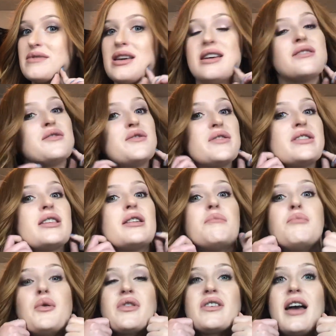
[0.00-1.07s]
And they're doing that on
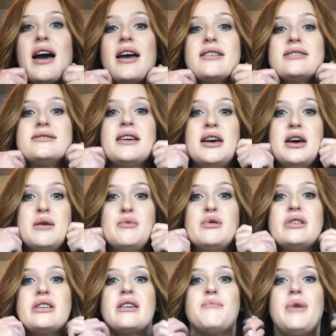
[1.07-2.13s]
both sides,
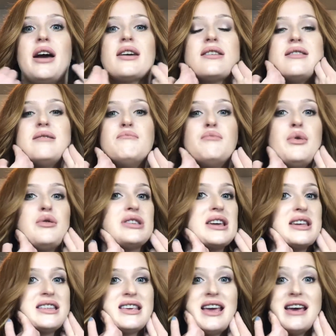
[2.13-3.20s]
pulling it back and then bolting
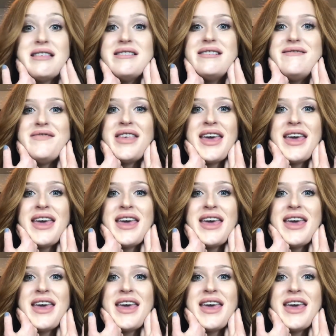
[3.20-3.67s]
it together.